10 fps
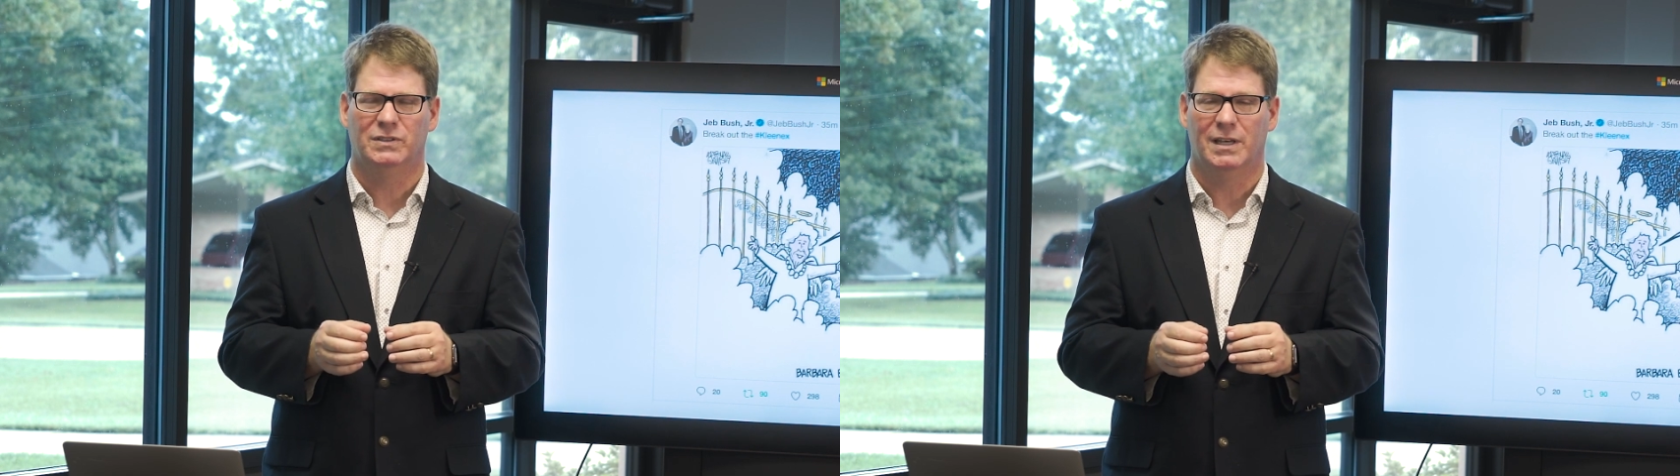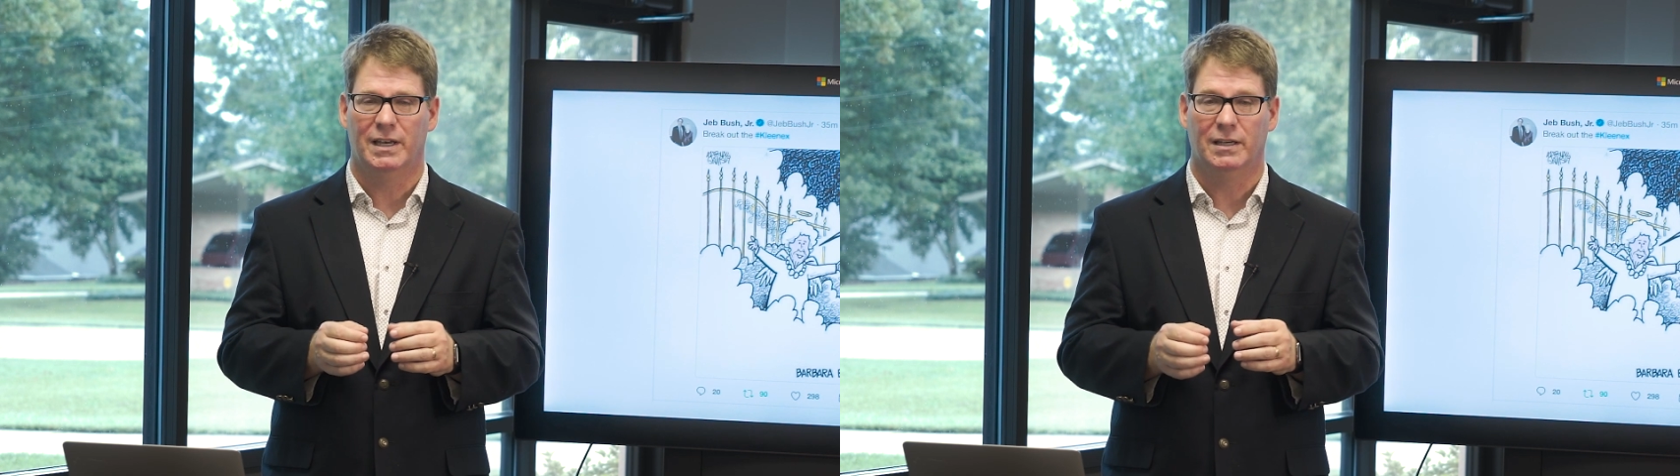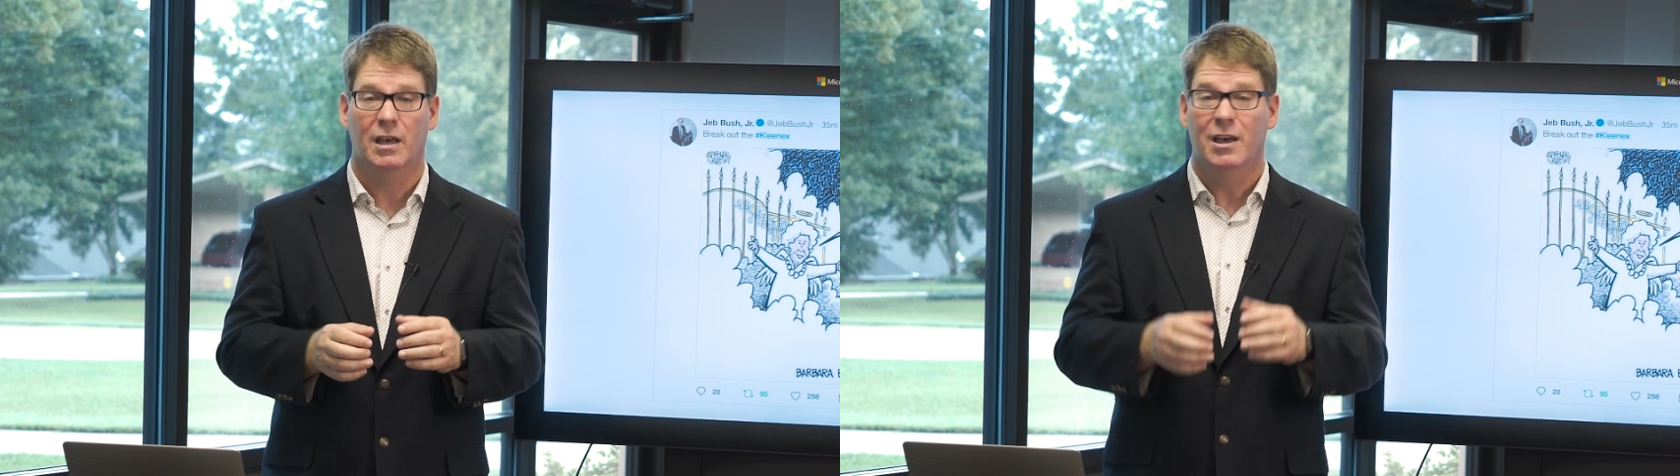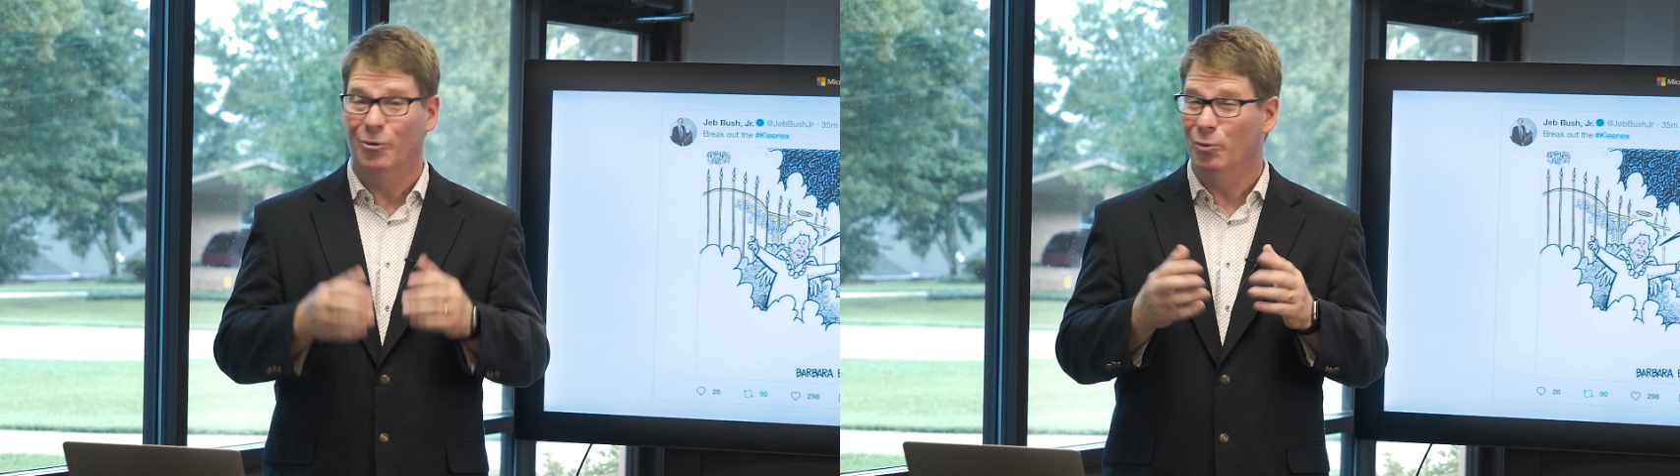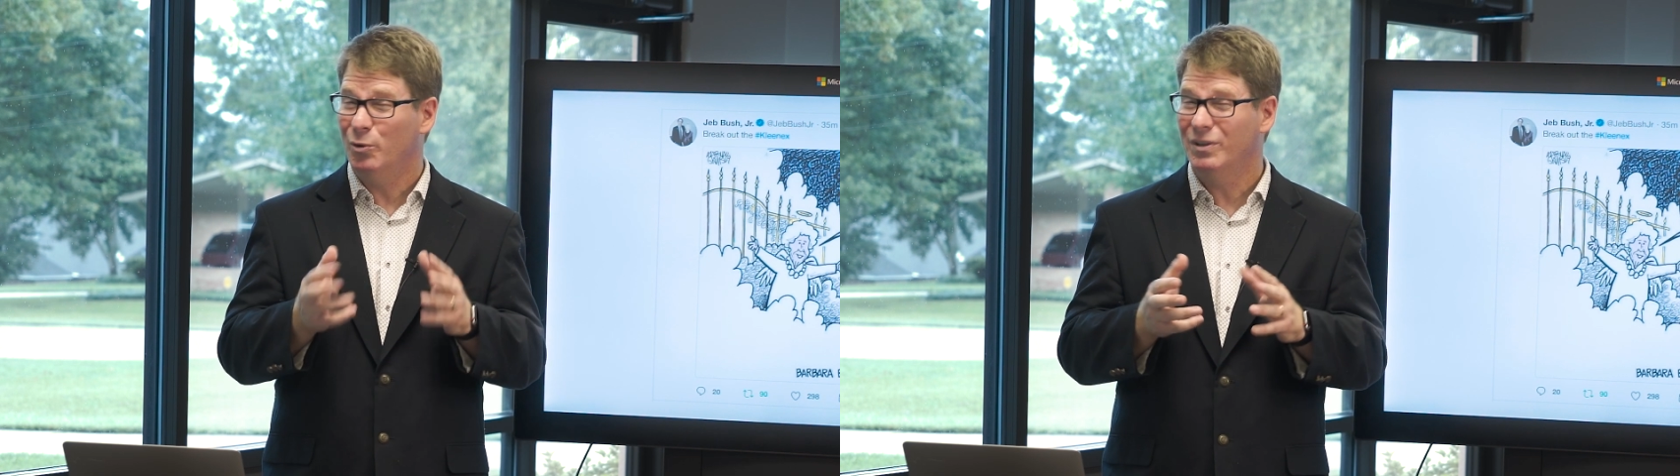saying,
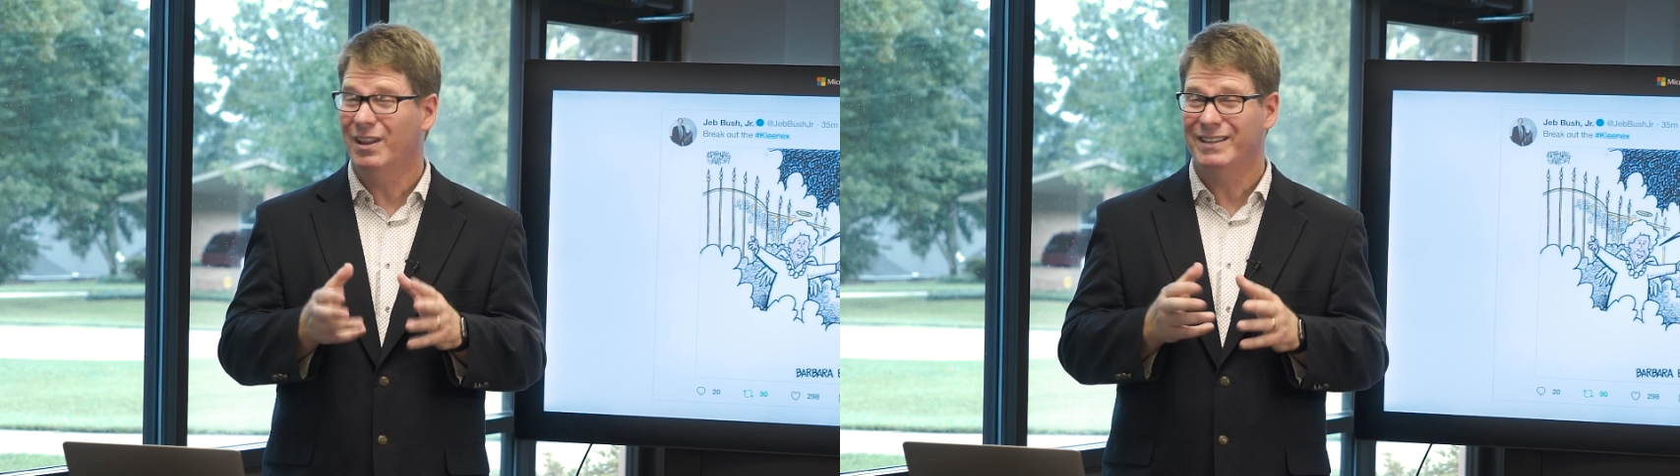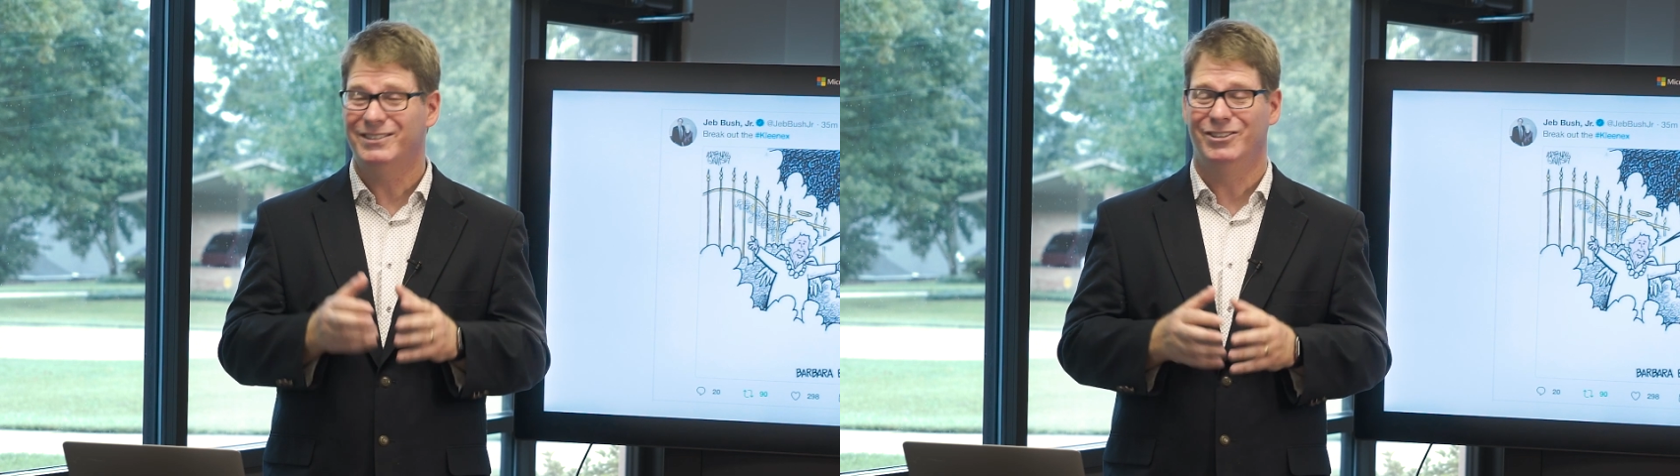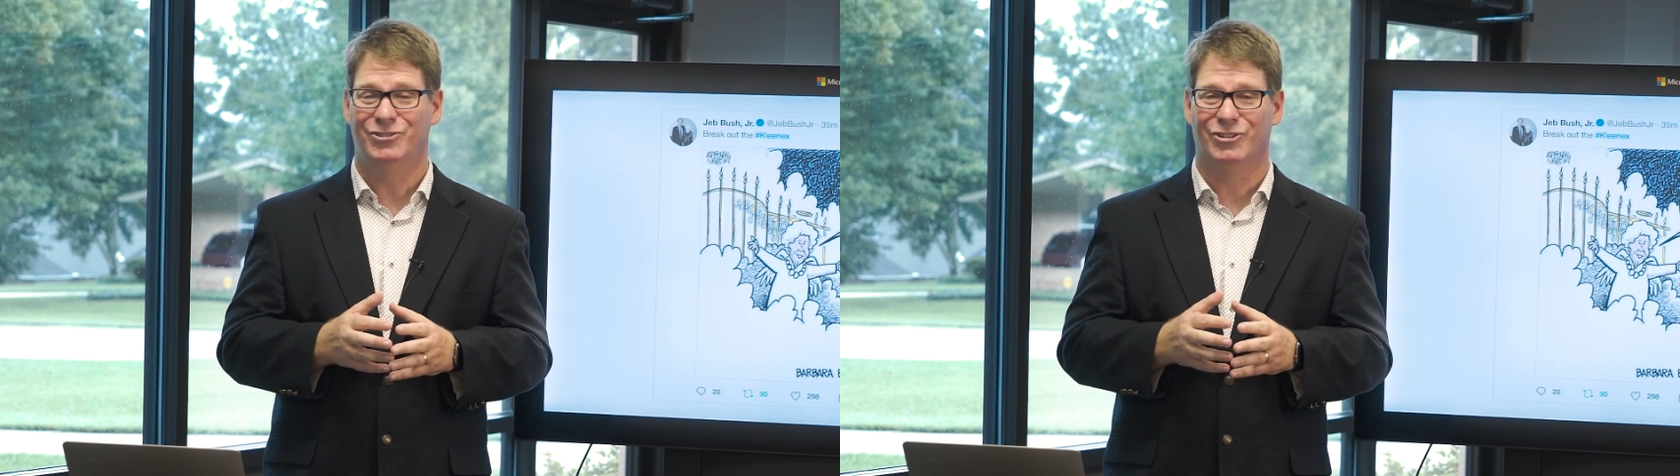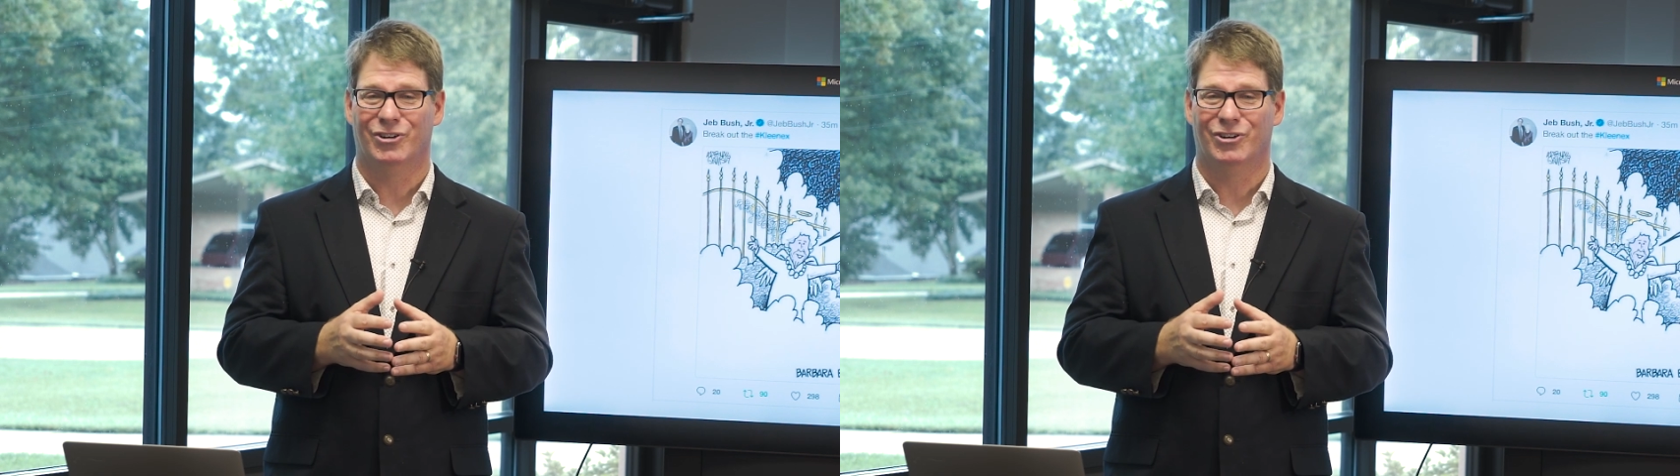we would like to use your